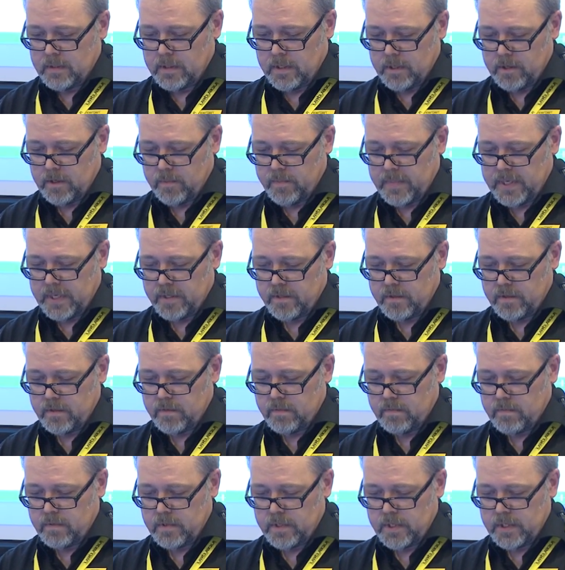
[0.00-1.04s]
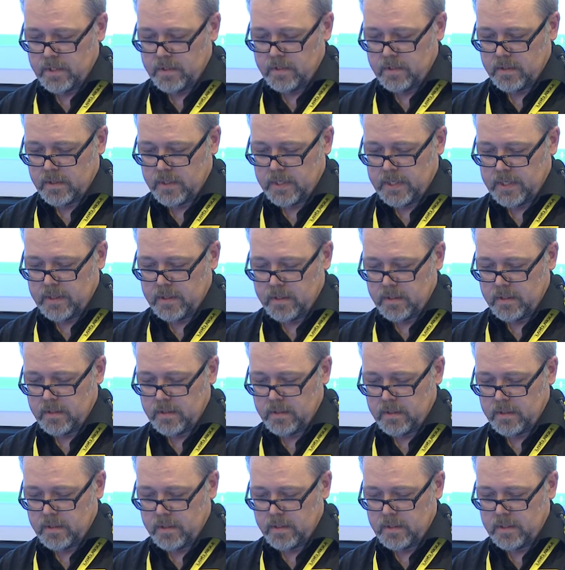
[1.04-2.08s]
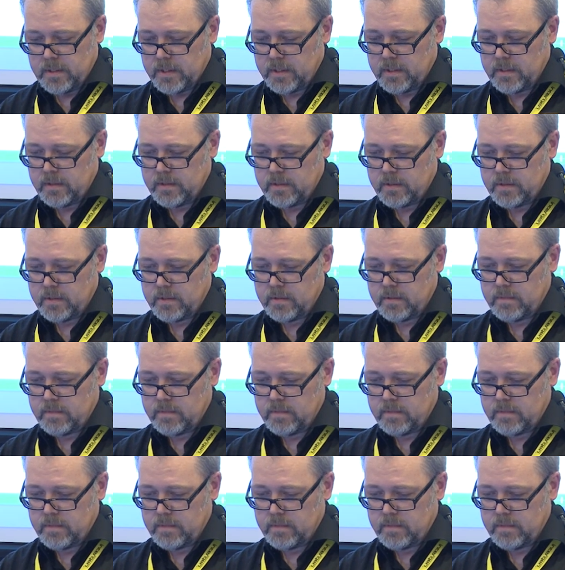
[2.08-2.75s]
Going back to the right client.